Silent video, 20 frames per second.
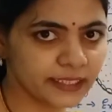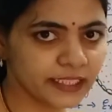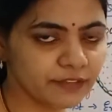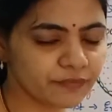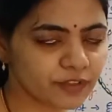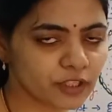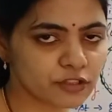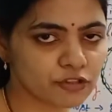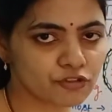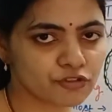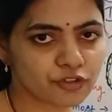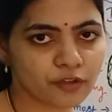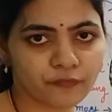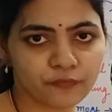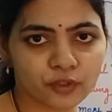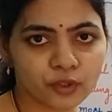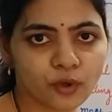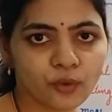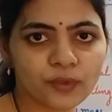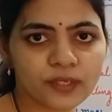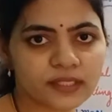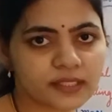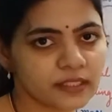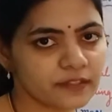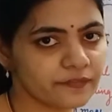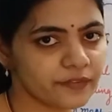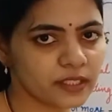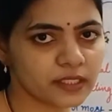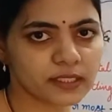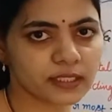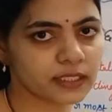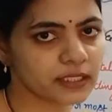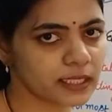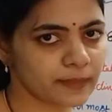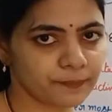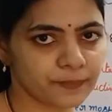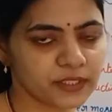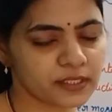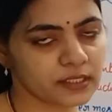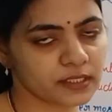leaf consists of lower surface and
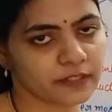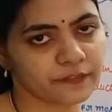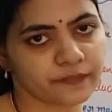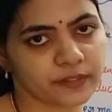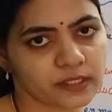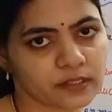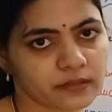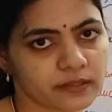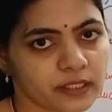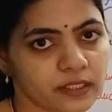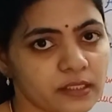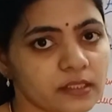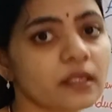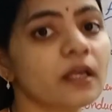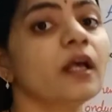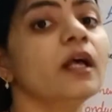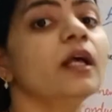upper surface, right?